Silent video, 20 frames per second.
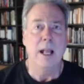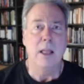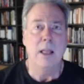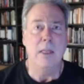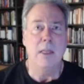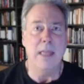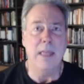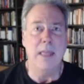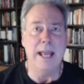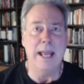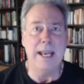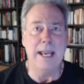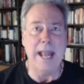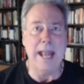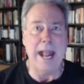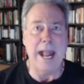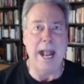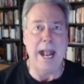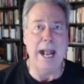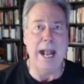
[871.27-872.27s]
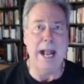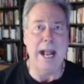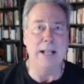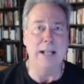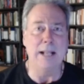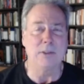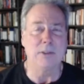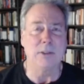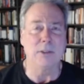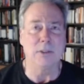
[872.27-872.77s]
then
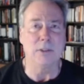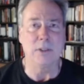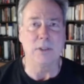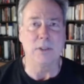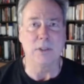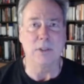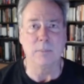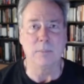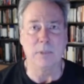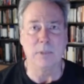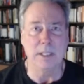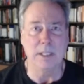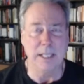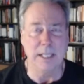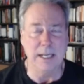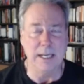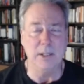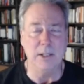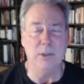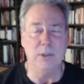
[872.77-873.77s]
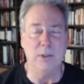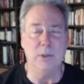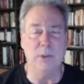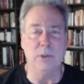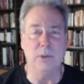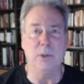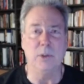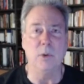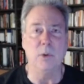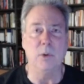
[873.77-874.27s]
as the system
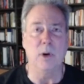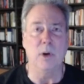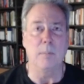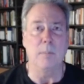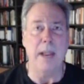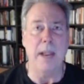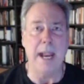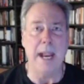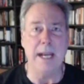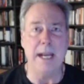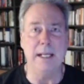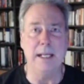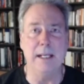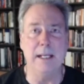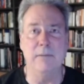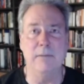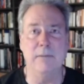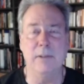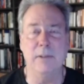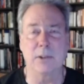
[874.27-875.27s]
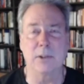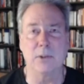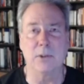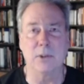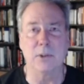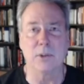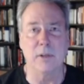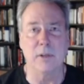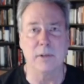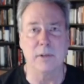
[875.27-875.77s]
continues, you are paid in physical
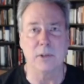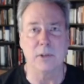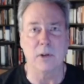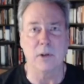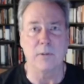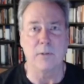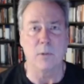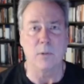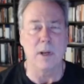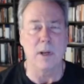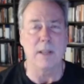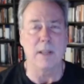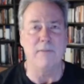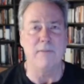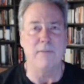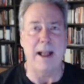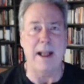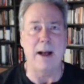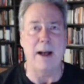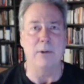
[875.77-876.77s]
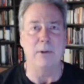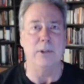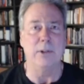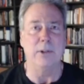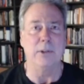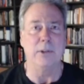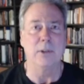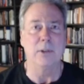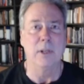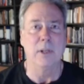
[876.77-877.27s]
silver. So if you're one of the founders,